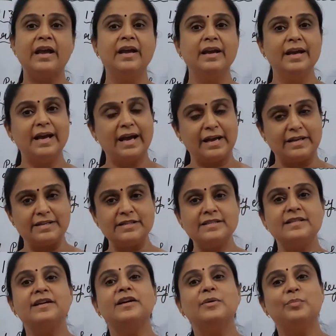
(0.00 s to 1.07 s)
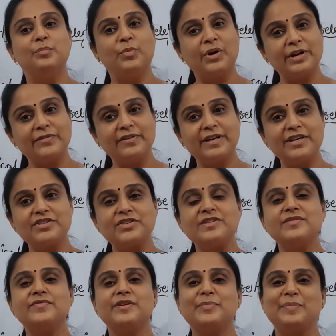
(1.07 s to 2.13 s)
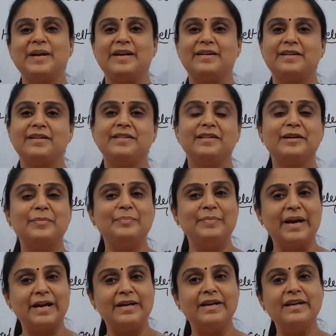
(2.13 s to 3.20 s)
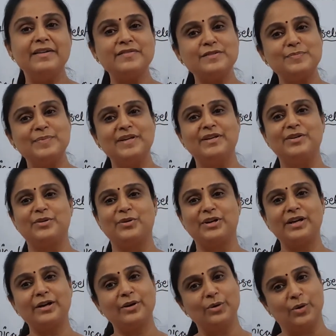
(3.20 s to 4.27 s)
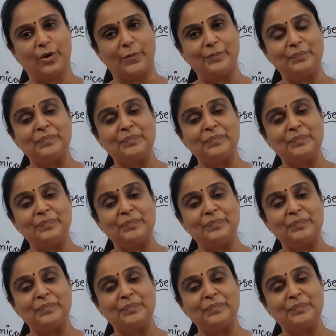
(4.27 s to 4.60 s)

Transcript: Hence, modifications were made in the Mendeleev's periodic law,